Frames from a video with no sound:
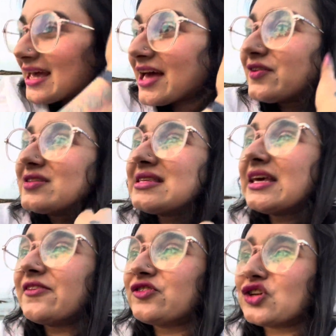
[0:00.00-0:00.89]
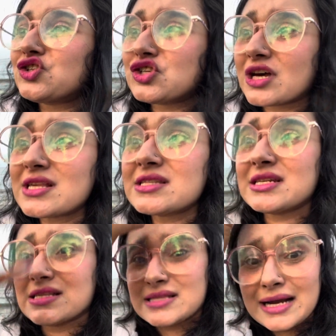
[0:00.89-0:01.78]
I received the
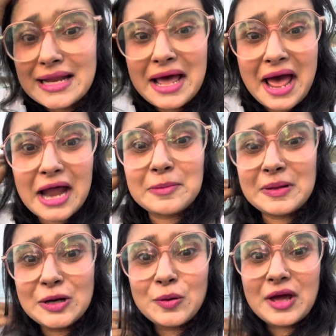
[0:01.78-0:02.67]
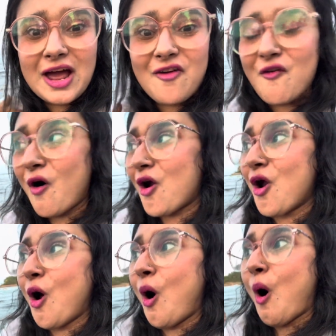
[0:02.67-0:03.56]
justice that I had been looking for
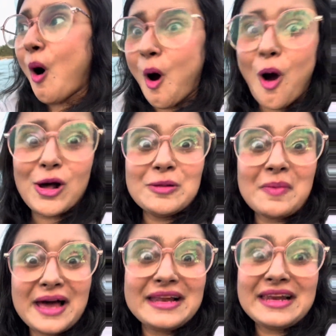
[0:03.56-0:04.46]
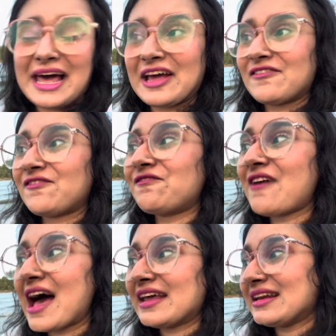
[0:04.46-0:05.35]
all my life.
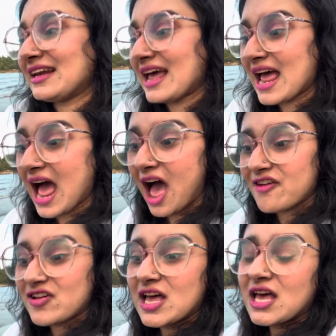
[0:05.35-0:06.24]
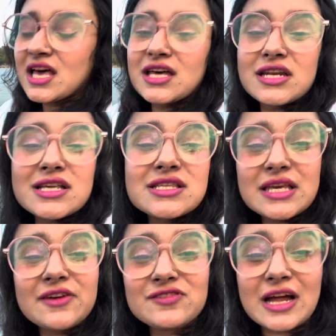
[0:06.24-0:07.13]
Finally I have
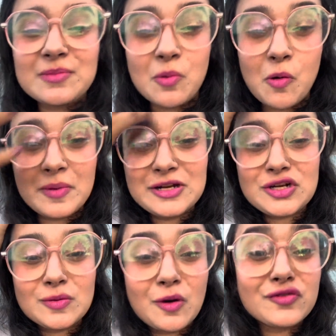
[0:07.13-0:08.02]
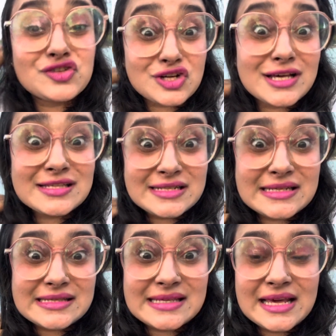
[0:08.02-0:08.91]
received that momentum of justice.